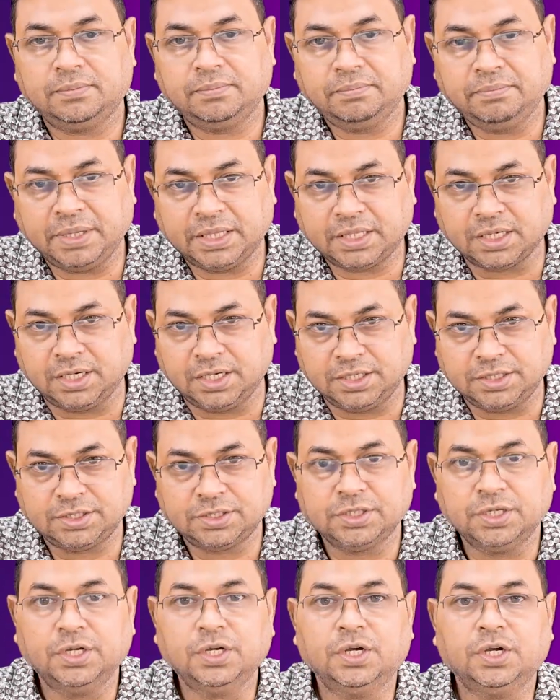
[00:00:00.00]
methods
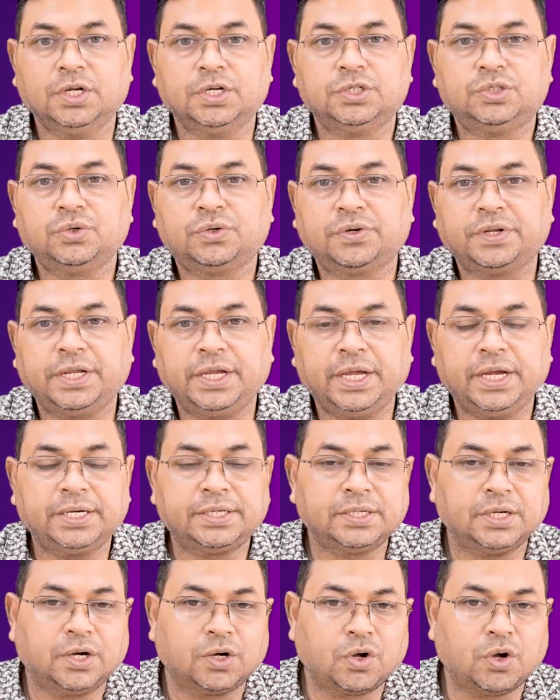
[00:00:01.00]
to
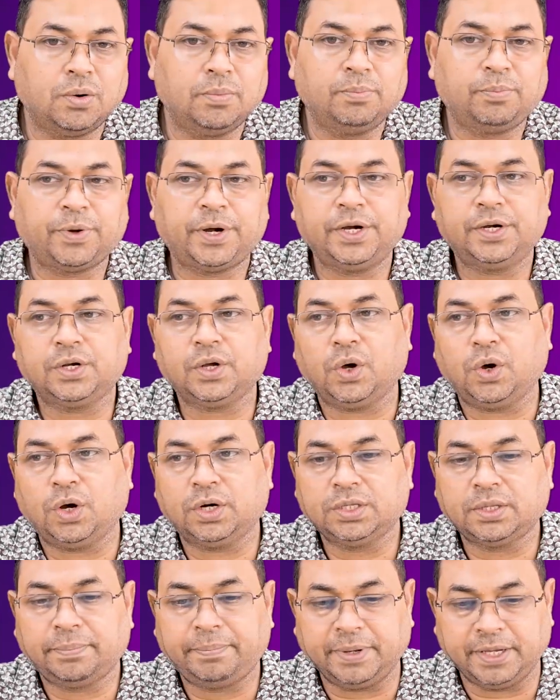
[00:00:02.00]
create a component or
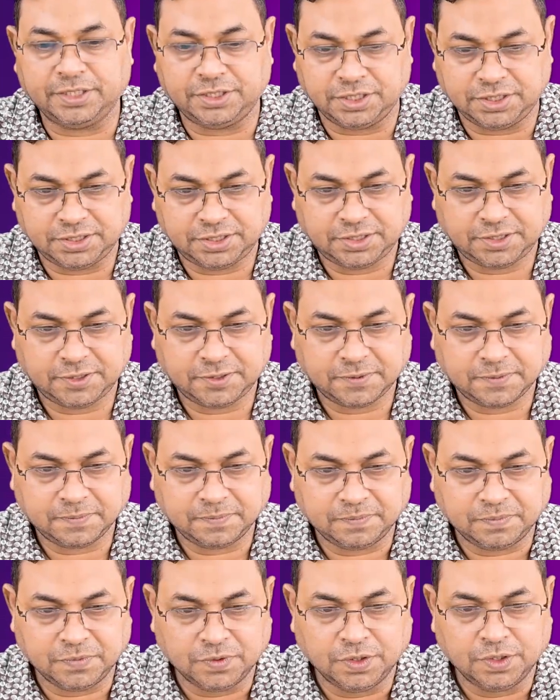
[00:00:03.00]
the pages.
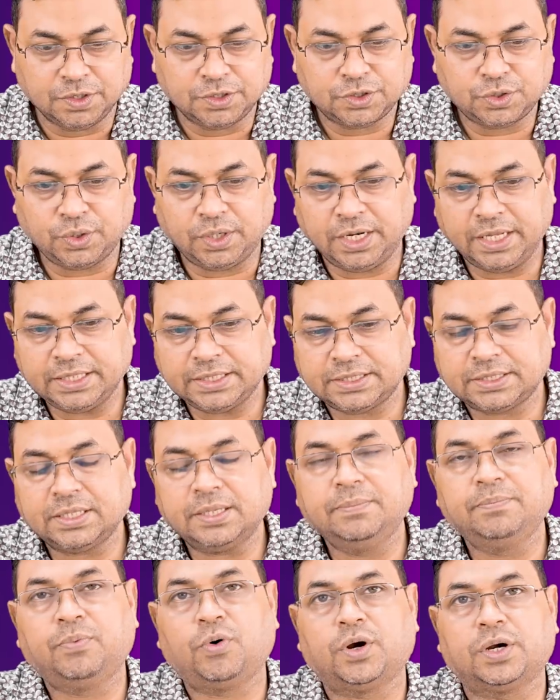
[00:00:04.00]
So less
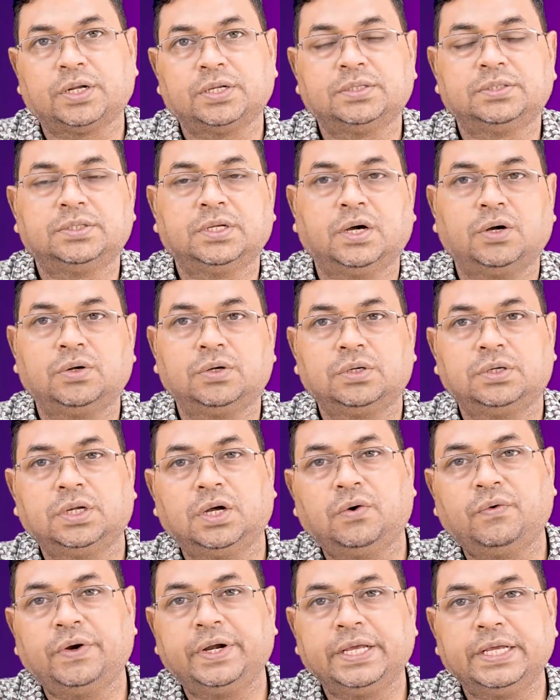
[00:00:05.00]
important
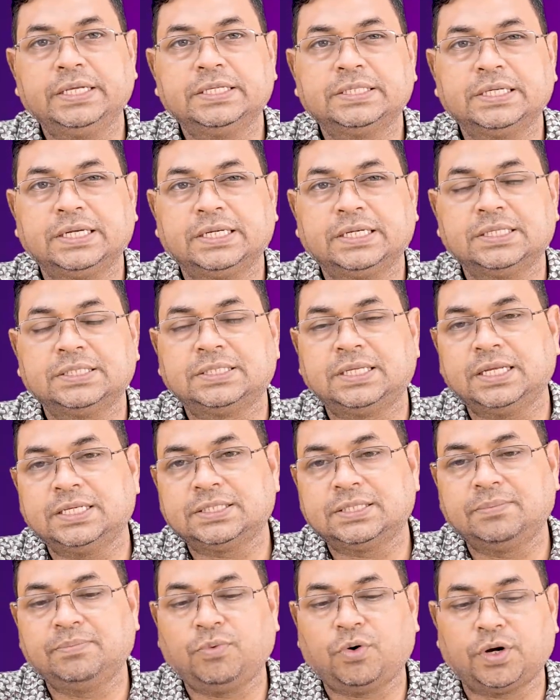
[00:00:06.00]
nowadays, it is
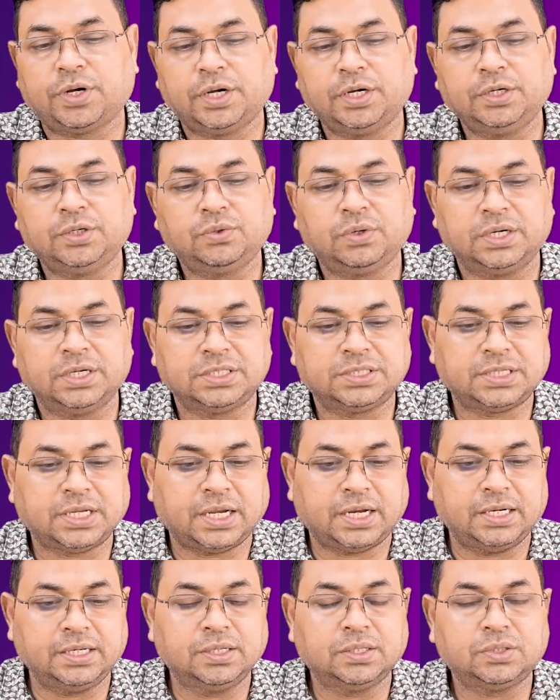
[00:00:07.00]
less important to
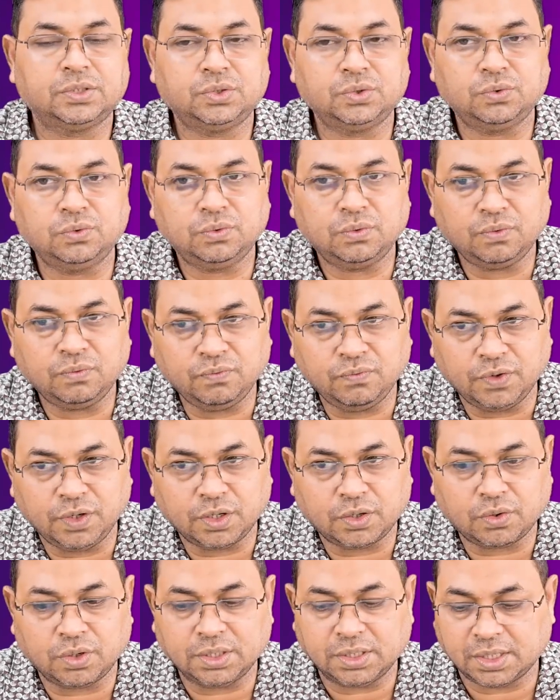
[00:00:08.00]
understand to
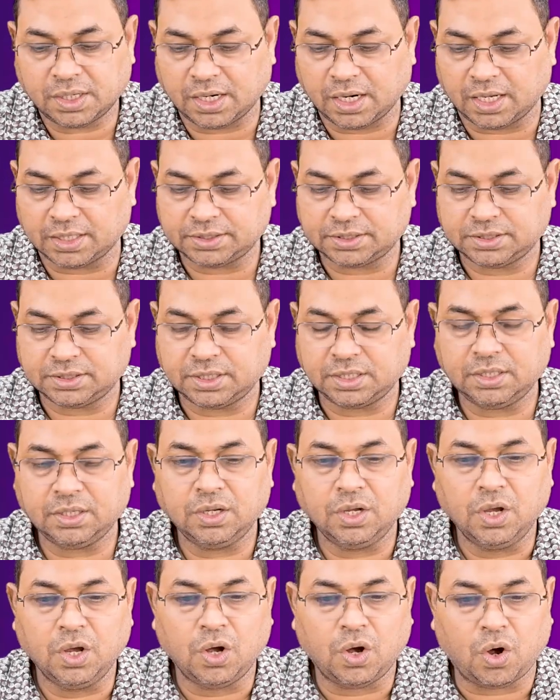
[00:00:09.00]
work on classes
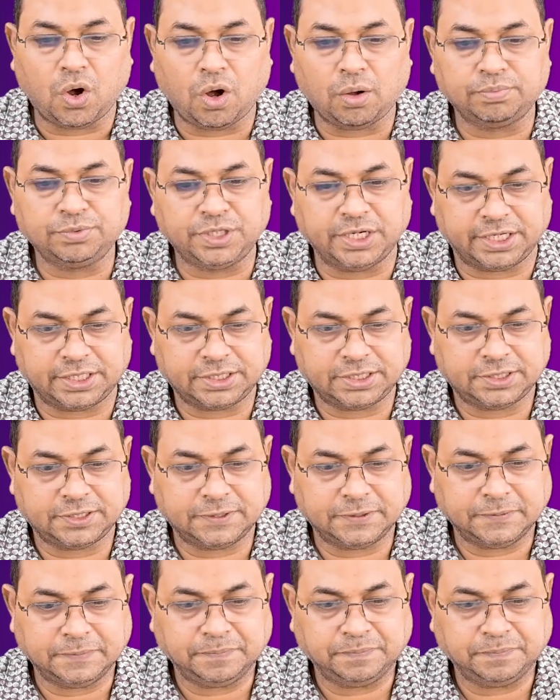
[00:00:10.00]
and objects.